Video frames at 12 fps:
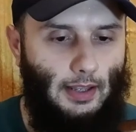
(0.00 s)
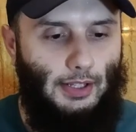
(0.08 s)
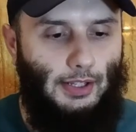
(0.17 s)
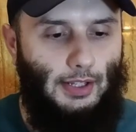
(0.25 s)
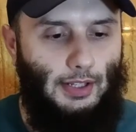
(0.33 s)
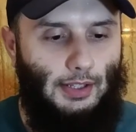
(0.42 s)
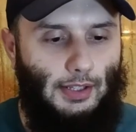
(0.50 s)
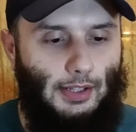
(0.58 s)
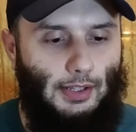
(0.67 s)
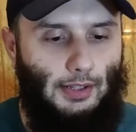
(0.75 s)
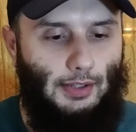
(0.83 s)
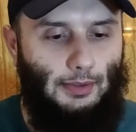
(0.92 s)

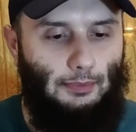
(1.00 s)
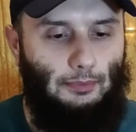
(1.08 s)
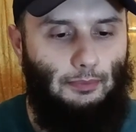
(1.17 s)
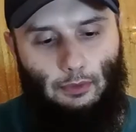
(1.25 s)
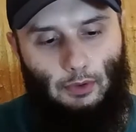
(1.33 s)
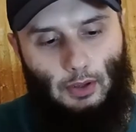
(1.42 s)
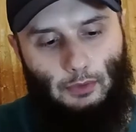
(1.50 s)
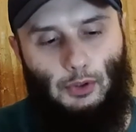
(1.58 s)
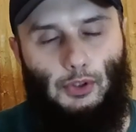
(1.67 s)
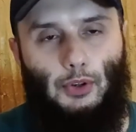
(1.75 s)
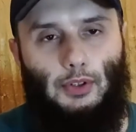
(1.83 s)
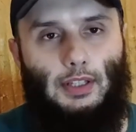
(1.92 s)
Since if you
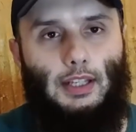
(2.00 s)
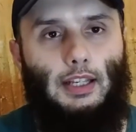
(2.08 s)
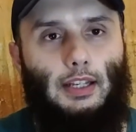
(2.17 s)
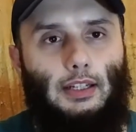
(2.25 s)
saw the